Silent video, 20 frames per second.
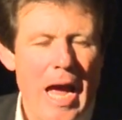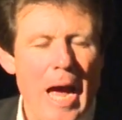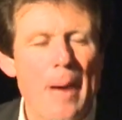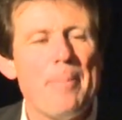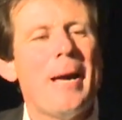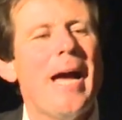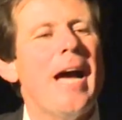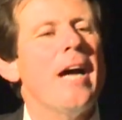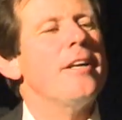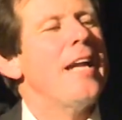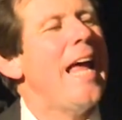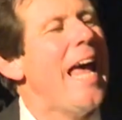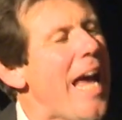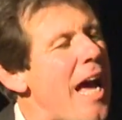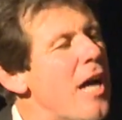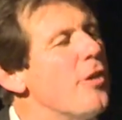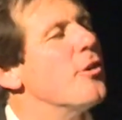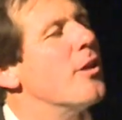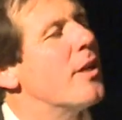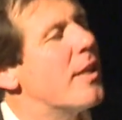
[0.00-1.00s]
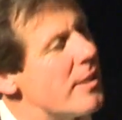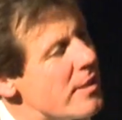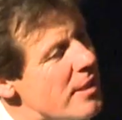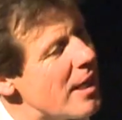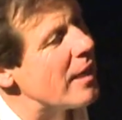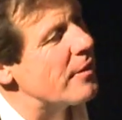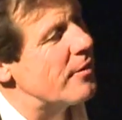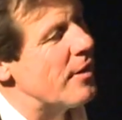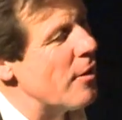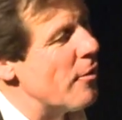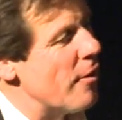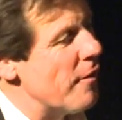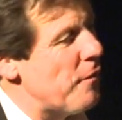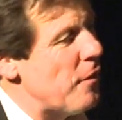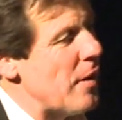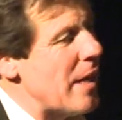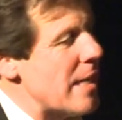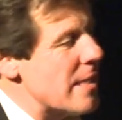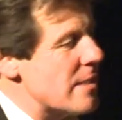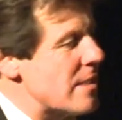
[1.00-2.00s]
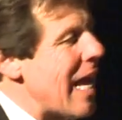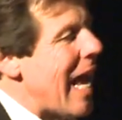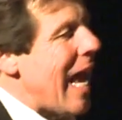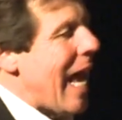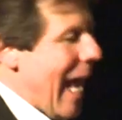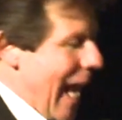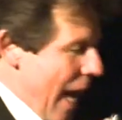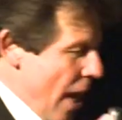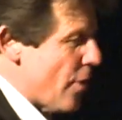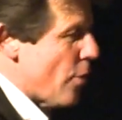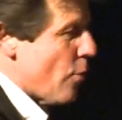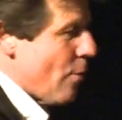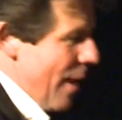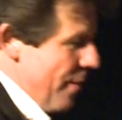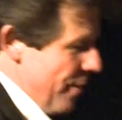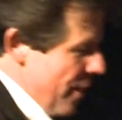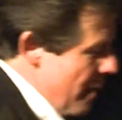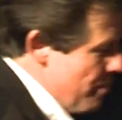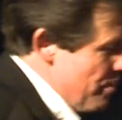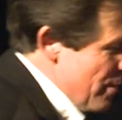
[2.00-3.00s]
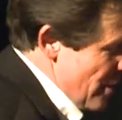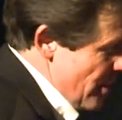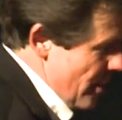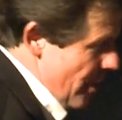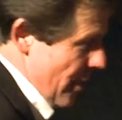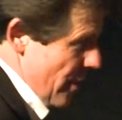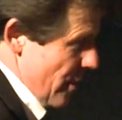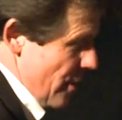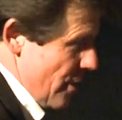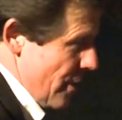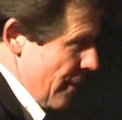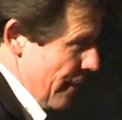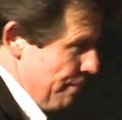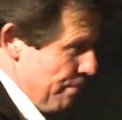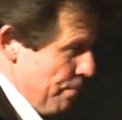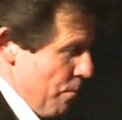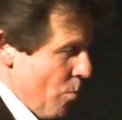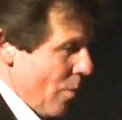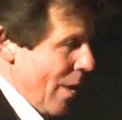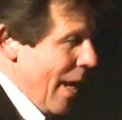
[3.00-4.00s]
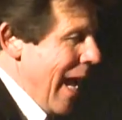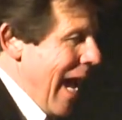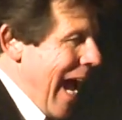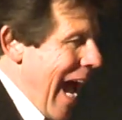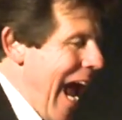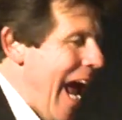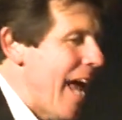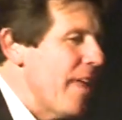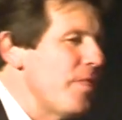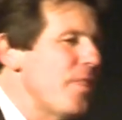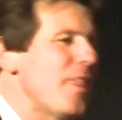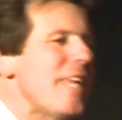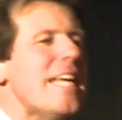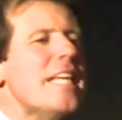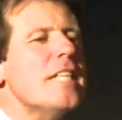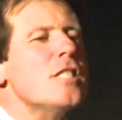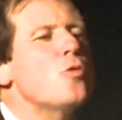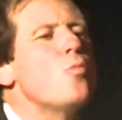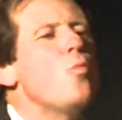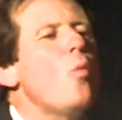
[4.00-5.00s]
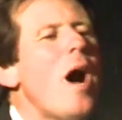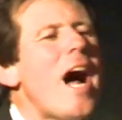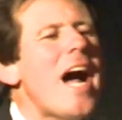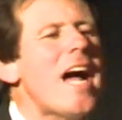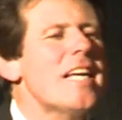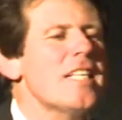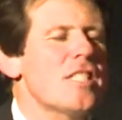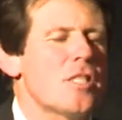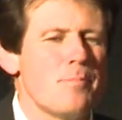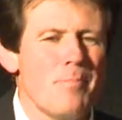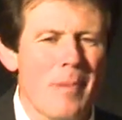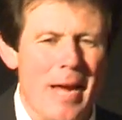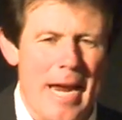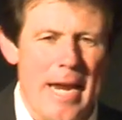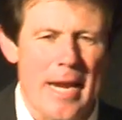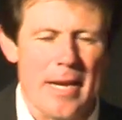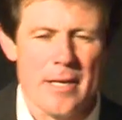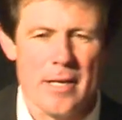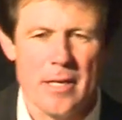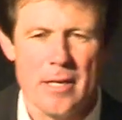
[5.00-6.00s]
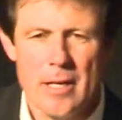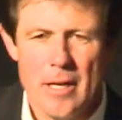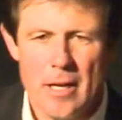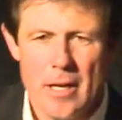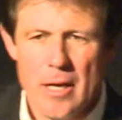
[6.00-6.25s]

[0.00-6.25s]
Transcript: about how to conduct their affairs, how to run their business. And these wise men